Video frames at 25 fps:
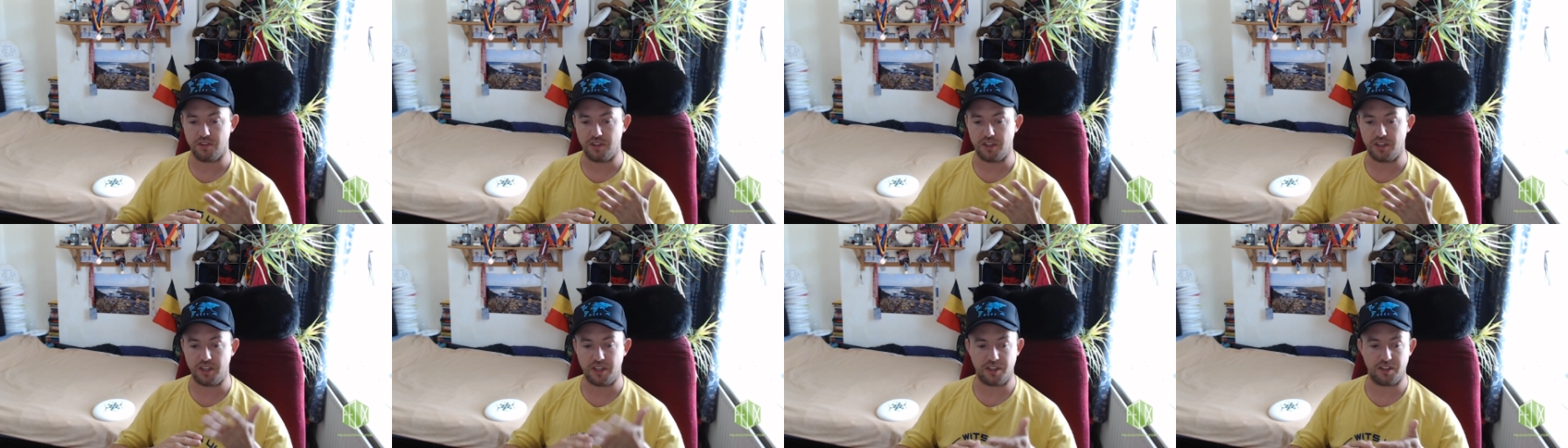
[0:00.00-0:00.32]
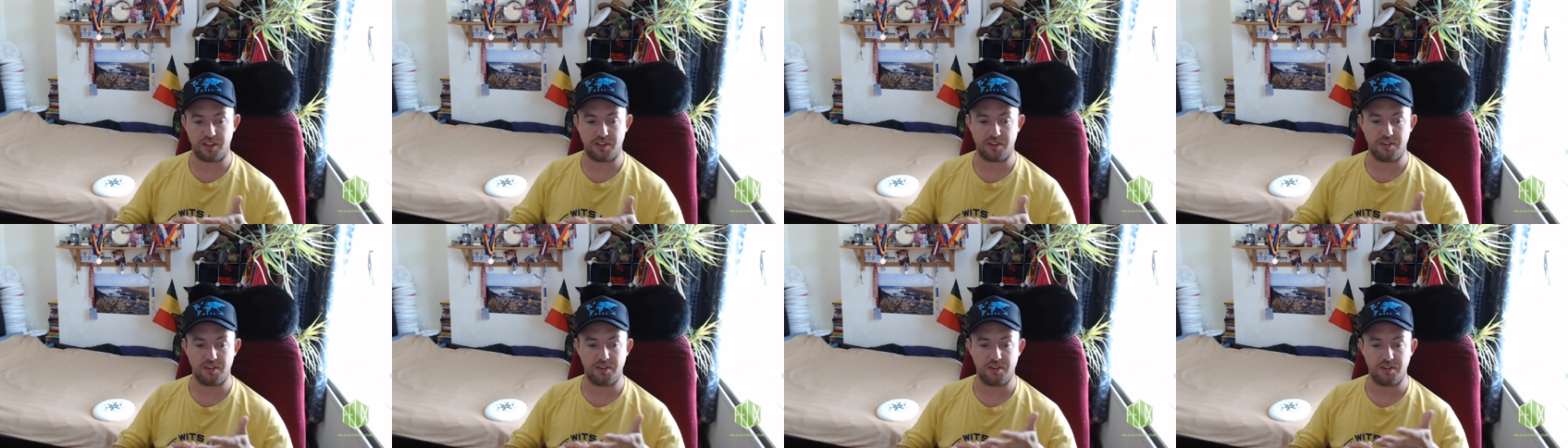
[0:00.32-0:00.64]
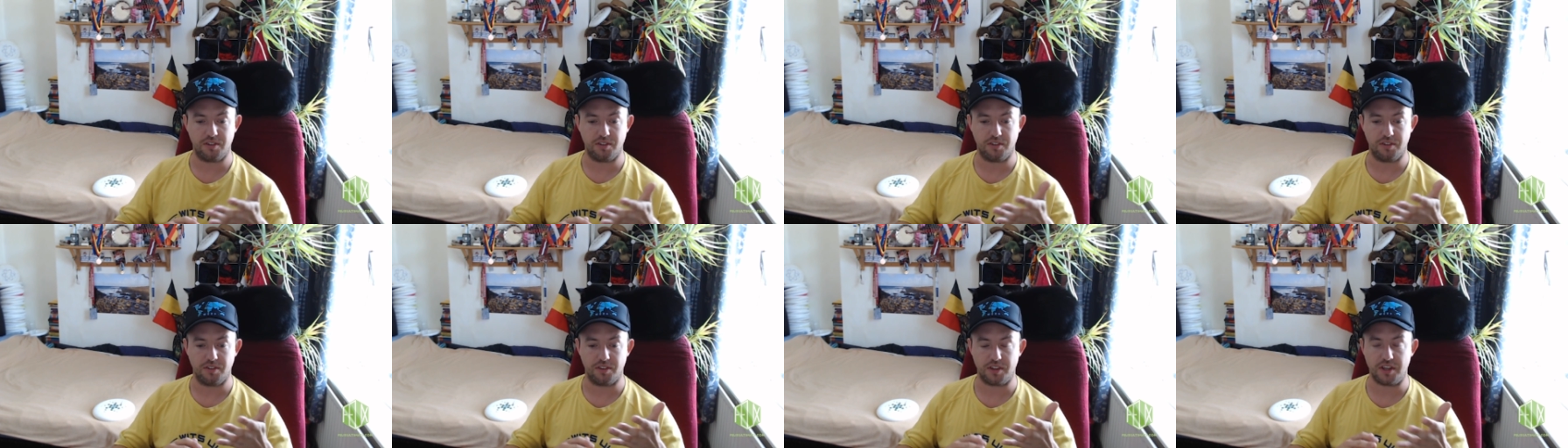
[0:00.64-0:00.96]
in
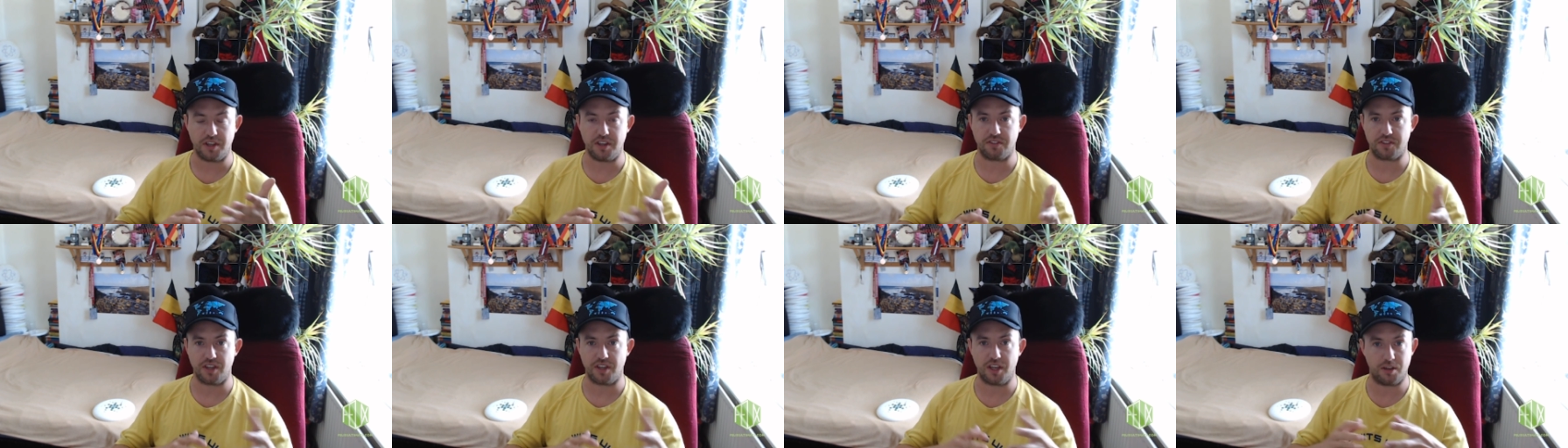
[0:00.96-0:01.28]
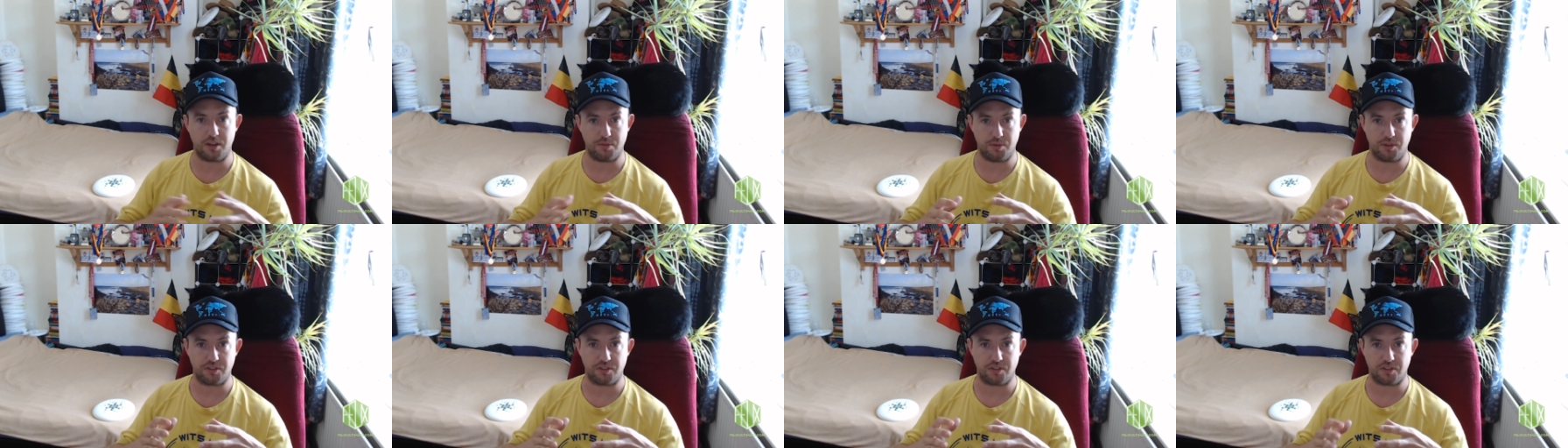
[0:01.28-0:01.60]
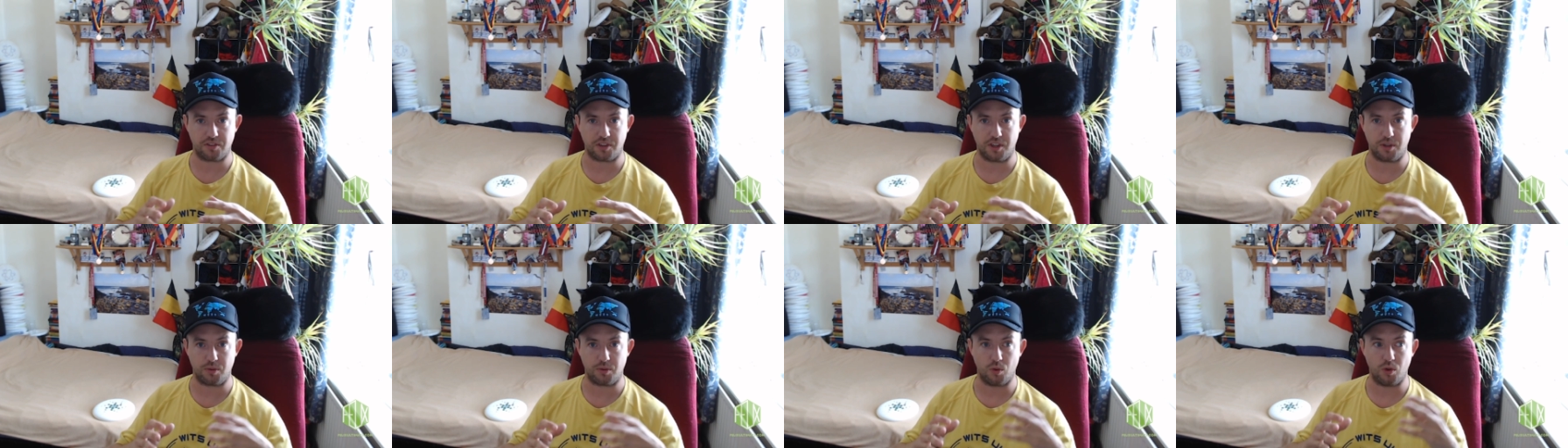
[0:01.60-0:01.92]
these elements, all right?